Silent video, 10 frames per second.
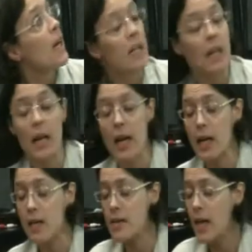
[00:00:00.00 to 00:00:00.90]
it
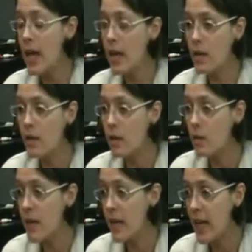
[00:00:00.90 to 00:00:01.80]
lies in
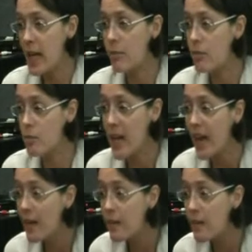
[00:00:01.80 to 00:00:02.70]
our being able to be
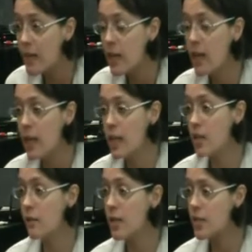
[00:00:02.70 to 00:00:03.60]
healthy, in
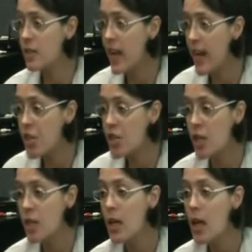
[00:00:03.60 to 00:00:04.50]
our
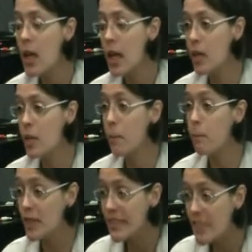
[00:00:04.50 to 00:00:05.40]
education, in our
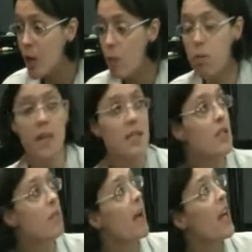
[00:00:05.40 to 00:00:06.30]
political
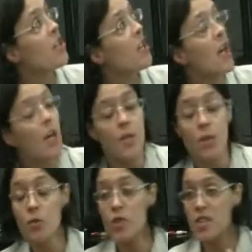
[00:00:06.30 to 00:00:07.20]
participation.
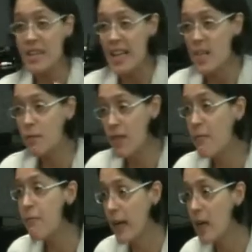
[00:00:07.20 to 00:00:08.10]
So the standard of
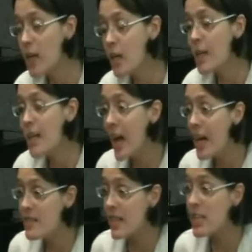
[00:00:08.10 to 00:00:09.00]
living
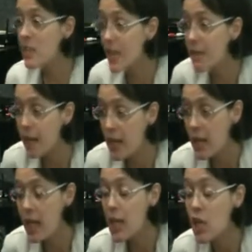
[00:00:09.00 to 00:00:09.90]
lies in the living
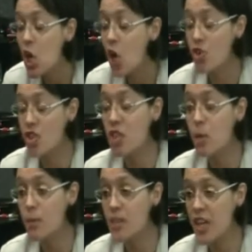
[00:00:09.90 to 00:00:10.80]
and not in the
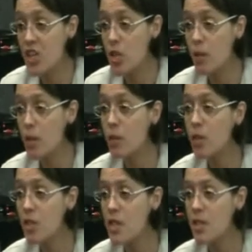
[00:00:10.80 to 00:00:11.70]
possession of
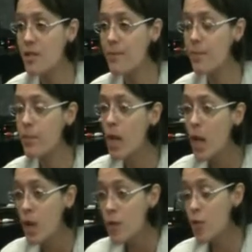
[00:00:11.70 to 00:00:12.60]
commodities.
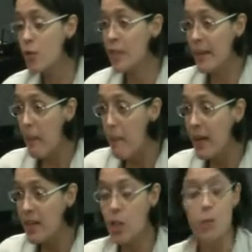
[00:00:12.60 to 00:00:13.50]
So the
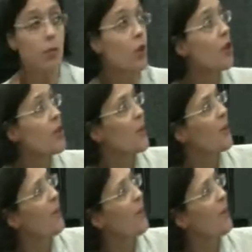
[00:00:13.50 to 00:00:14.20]
capability approach